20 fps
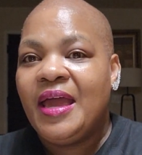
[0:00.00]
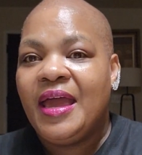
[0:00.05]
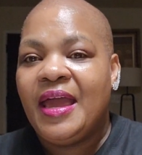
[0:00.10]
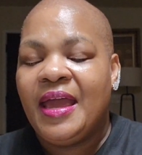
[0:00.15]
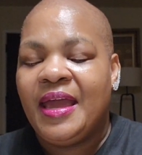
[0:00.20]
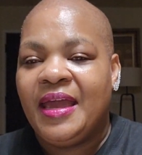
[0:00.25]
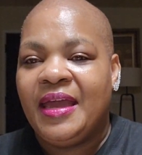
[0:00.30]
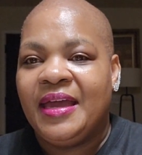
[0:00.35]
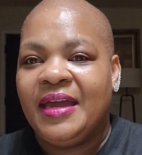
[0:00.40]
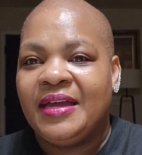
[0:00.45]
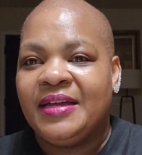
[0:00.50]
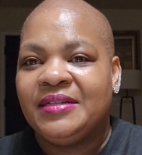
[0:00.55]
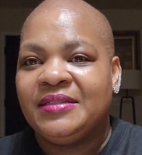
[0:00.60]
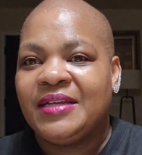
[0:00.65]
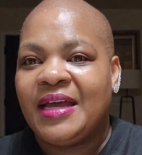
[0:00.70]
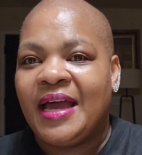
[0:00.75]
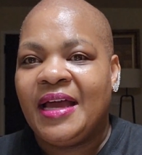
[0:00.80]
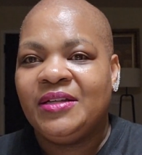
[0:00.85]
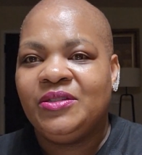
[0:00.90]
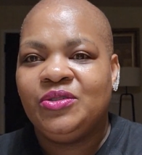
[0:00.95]

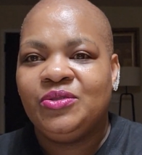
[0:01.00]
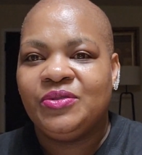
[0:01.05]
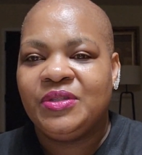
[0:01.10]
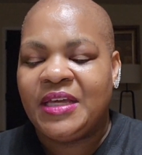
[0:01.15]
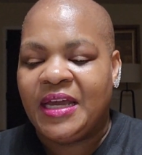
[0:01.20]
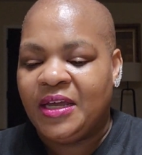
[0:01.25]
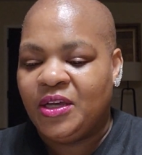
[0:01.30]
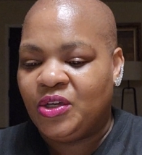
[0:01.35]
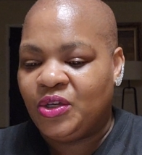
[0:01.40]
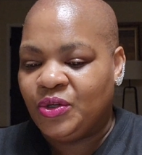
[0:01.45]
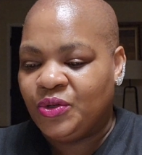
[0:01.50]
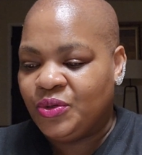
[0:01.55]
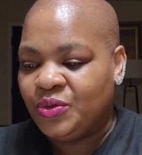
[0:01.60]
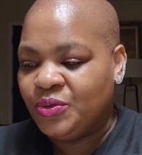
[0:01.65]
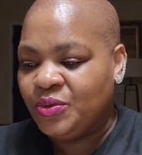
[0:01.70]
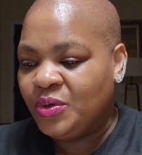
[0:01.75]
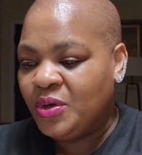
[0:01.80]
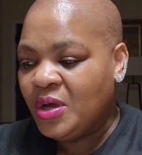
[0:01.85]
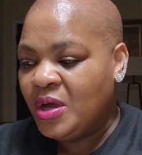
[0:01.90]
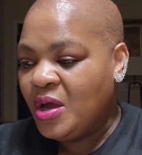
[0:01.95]
And I do thank
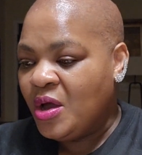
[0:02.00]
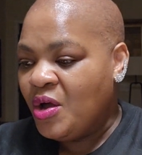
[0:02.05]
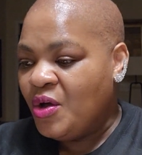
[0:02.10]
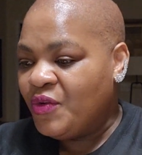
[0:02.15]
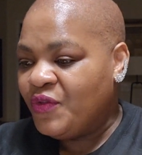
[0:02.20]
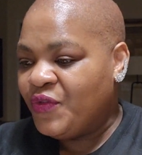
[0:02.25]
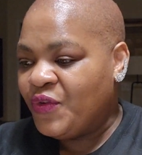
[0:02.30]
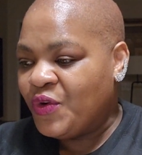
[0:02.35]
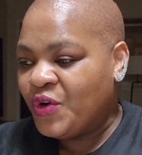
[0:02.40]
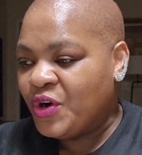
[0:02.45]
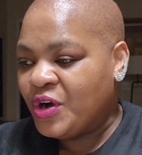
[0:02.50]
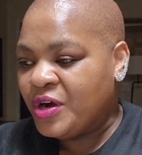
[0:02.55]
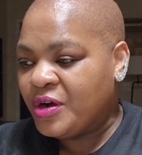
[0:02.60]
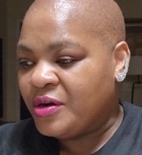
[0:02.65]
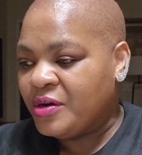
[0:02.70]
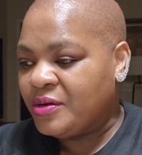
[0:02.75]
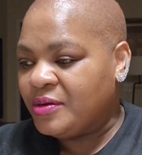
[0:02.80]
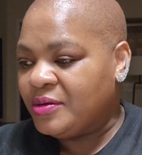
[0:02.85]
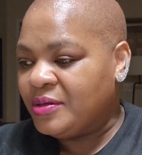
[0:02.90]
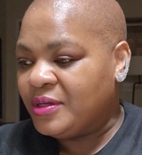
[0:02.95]
you
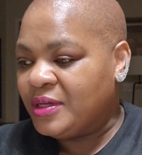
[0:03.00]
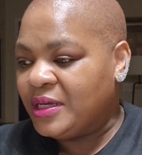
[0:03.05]
for